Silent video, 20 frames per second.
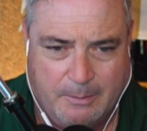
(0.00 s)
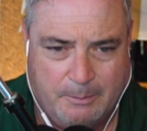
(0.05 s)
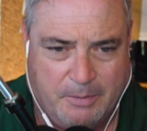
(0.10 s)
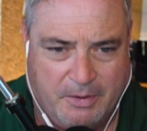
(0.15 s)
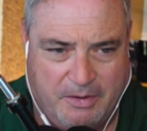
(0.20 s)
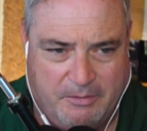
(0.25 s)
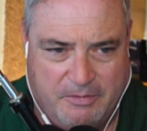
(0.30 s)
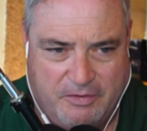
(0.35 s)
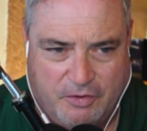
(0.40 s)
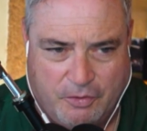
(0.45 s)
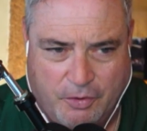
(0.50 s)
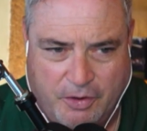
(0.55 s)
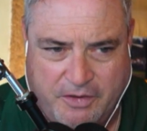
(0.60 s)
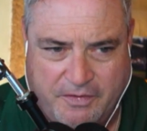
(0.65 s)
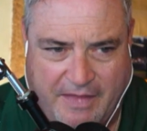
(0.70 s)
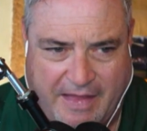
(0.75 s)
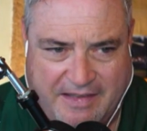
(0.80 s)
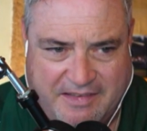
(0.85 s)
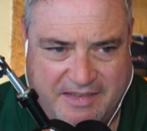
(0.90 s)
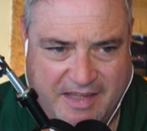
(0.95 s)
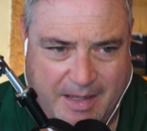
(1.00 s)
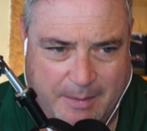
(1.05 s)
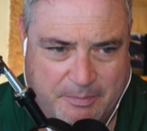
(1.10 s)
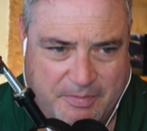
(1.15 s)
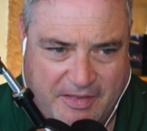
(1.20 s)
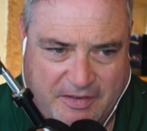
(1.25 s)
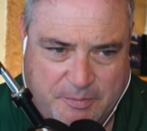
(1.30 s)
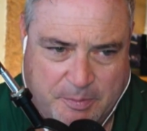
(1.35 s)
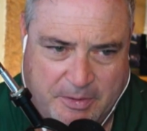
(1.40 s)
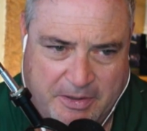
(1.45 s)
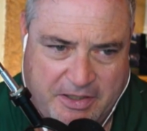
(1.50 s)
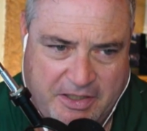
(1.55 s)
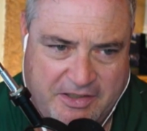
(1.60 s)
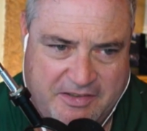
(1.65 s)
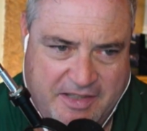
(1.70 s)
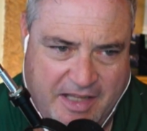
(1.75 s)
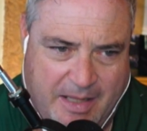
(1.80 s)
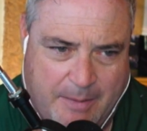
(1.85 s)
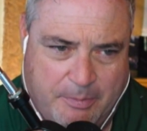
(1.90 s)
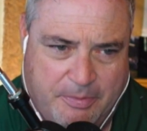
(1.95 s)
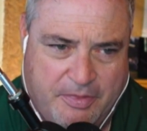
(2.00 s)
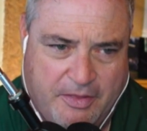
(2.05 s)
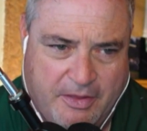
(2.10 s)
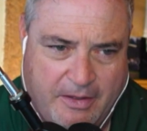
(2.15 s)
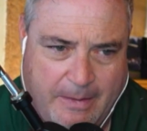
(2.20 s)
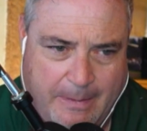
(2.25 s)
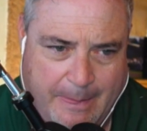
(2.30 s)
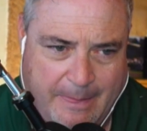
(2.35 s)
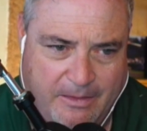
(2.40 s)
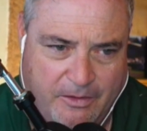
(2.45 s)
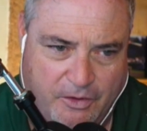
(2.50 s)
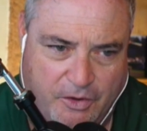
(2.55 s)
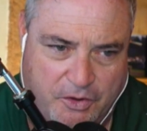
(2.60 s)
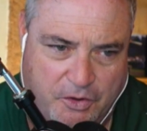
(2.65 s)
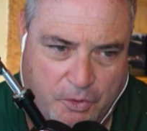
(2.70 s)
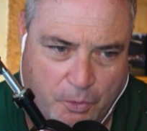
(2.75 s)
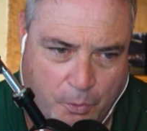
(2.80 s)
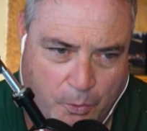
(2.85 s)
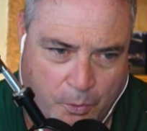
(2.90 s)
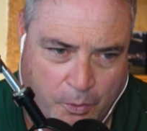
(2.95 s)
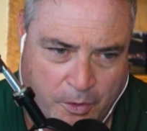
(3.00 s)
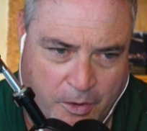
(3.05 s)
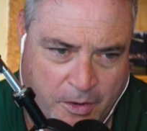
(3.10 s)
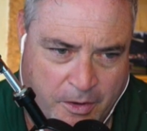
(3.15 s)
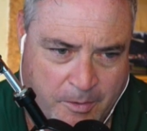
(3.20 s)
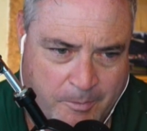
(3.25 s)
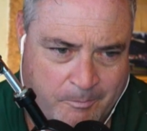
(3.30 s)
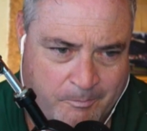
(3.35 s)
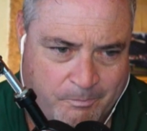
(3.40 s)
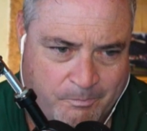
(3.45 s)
But if you look at that depth, that's pretty good depth. Lenore,